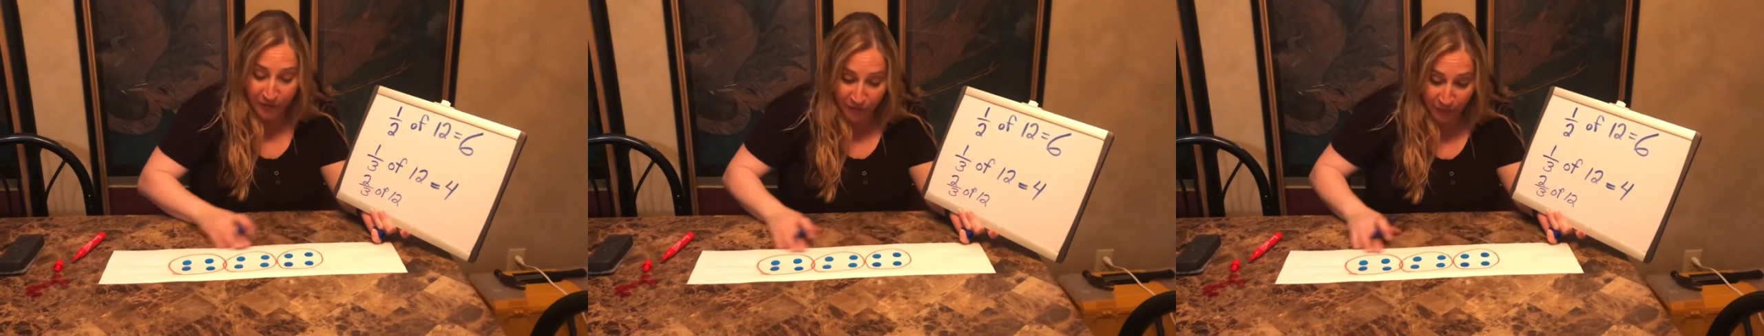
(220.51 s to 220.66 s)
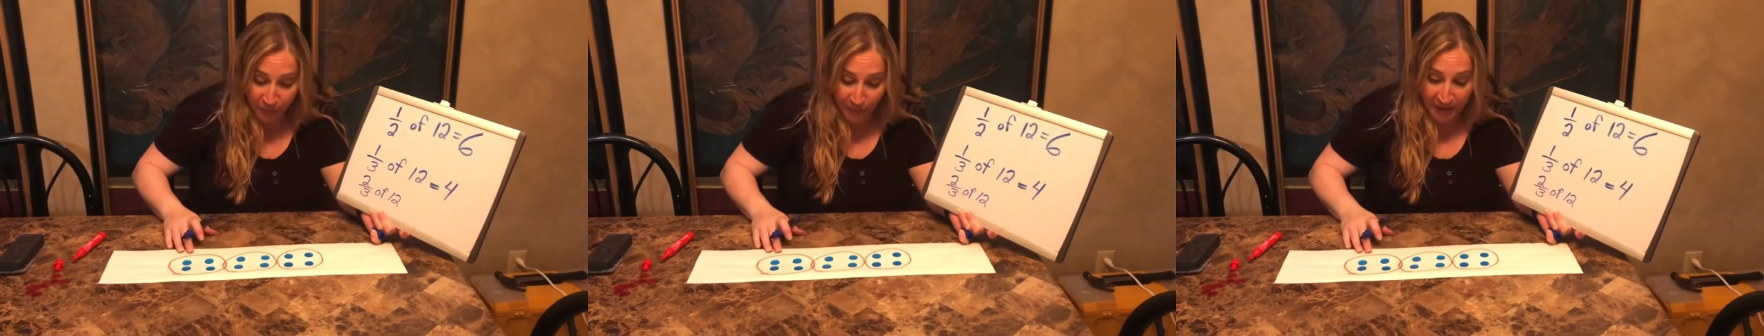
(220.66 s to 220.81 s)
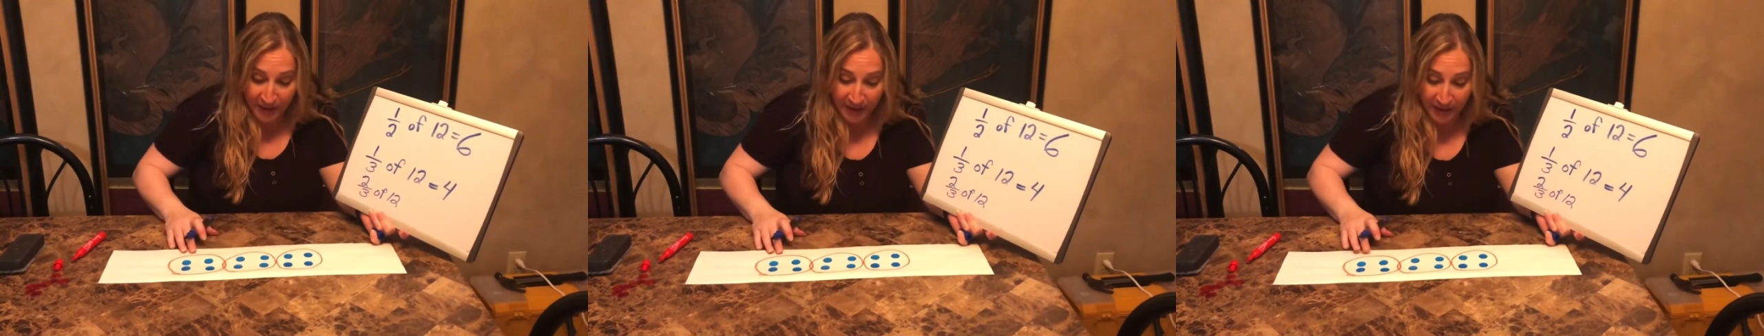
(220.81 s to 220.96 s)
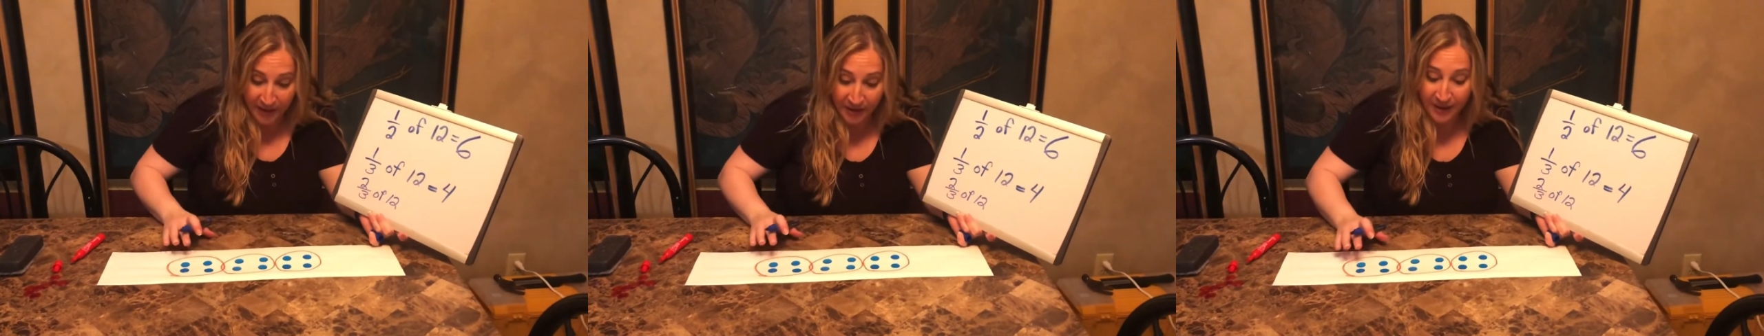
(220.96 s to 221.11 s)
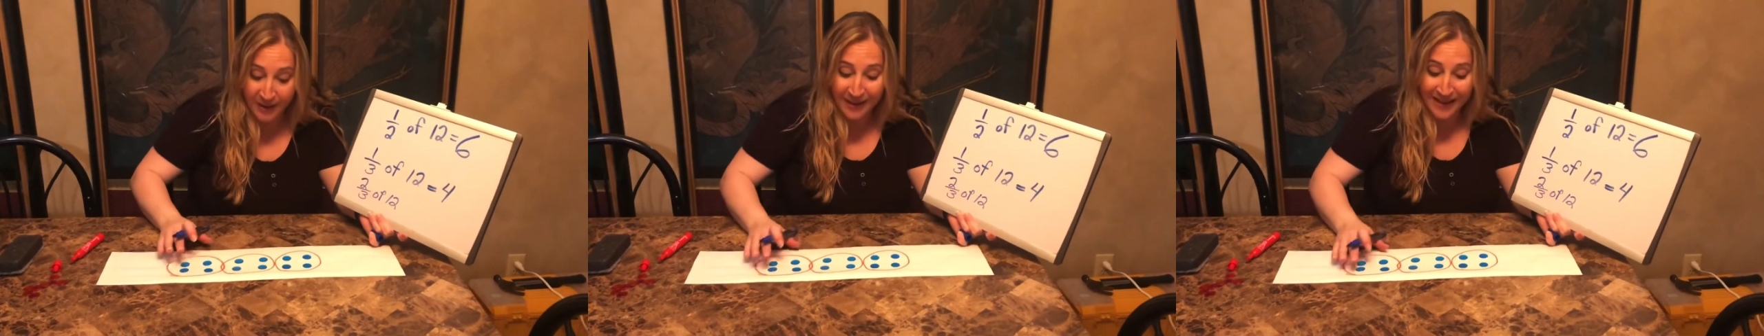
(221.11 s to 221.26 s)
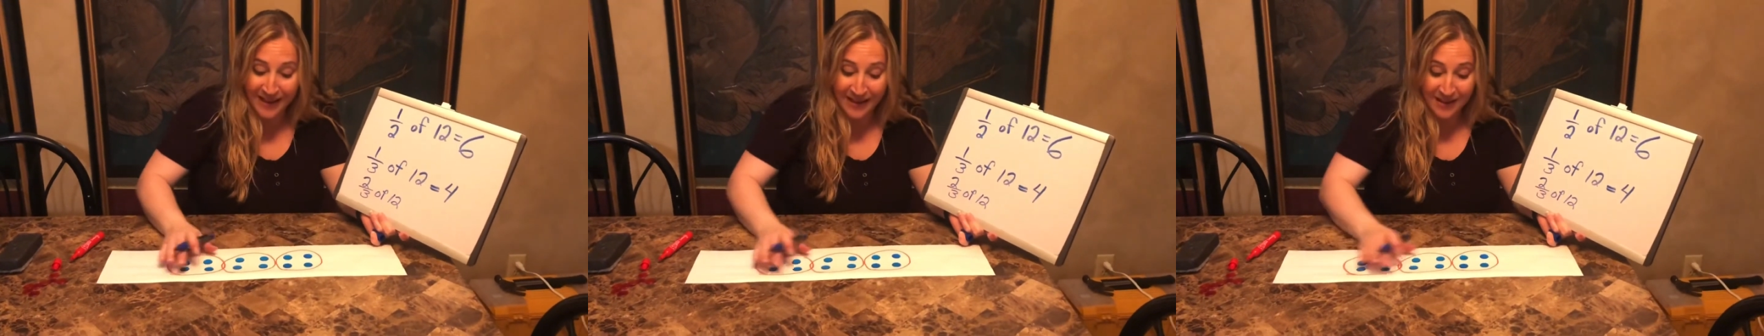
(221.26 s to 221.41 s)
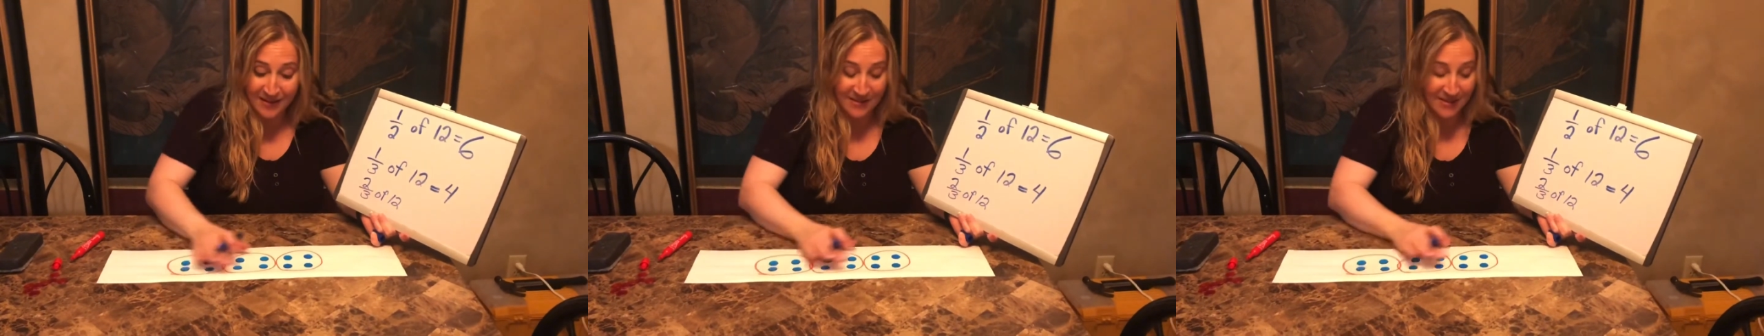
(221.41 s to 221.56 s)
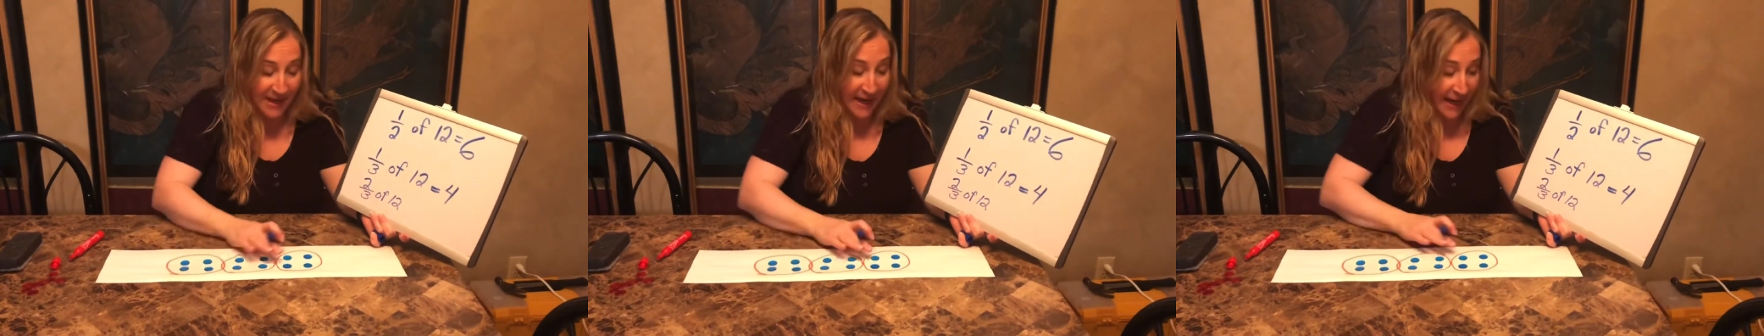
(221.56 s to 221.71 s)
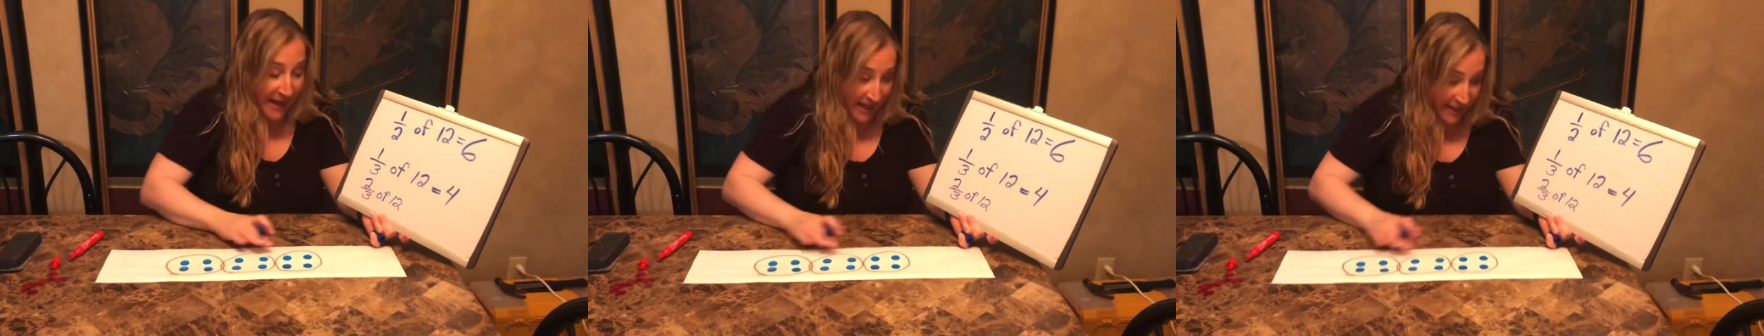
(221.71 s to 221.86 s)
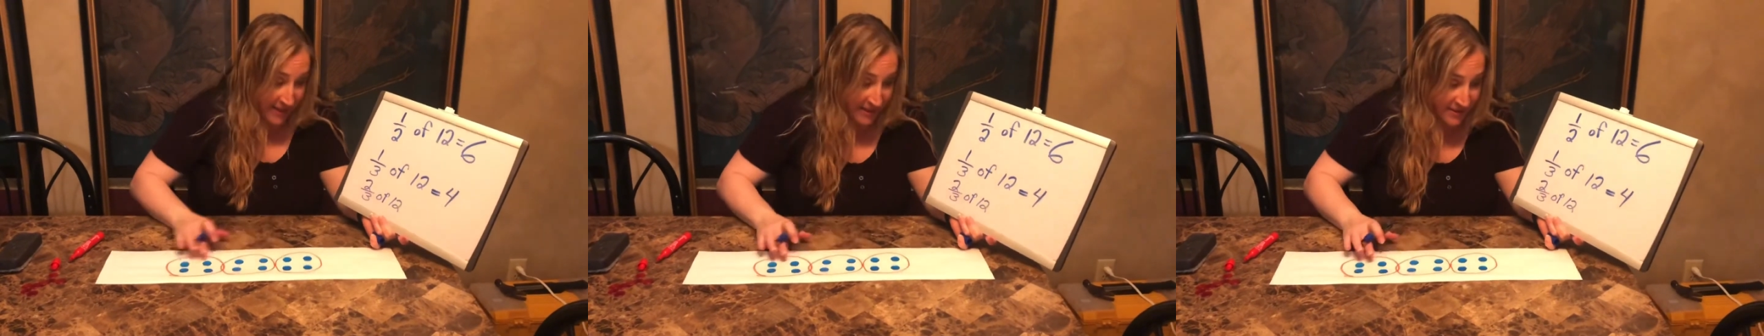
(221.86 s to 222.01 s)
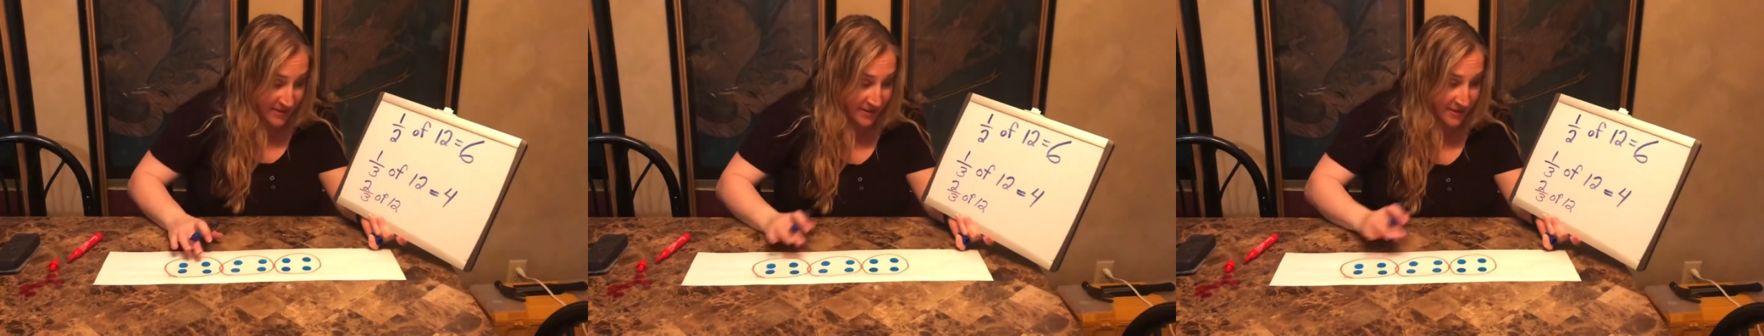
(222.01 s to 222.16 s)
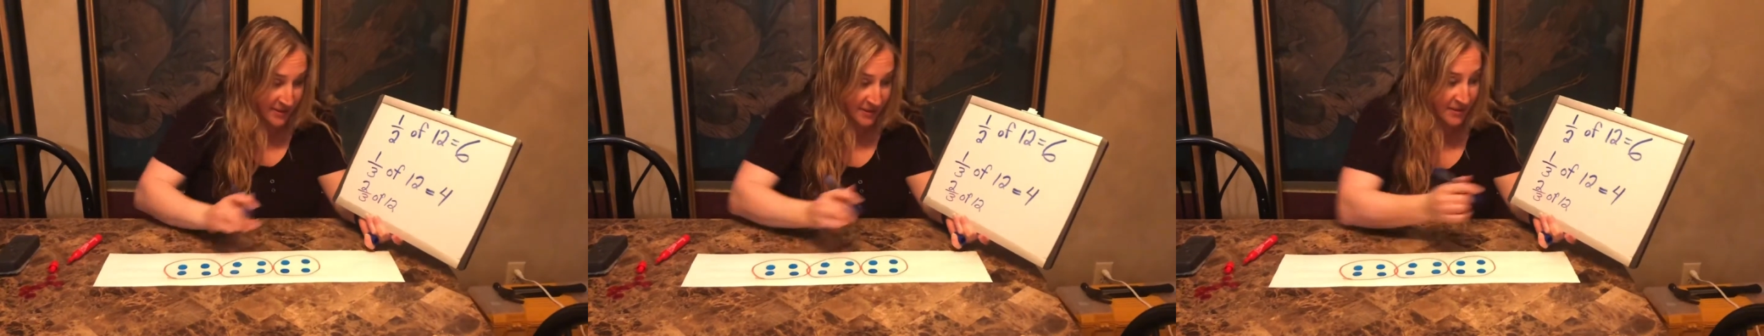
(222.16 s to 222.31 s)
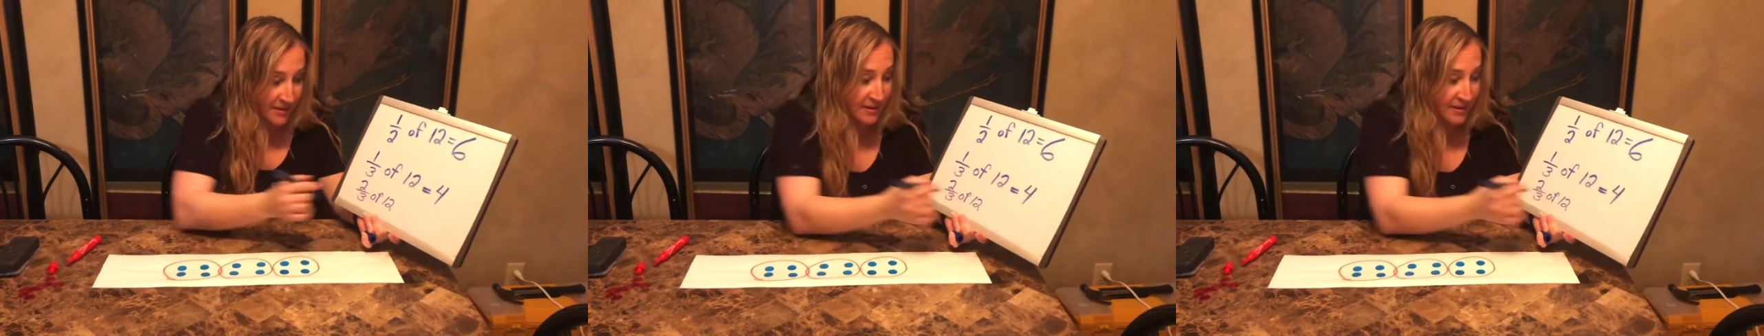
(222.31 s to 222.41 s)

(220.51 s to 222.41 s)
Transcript: 3 is 8.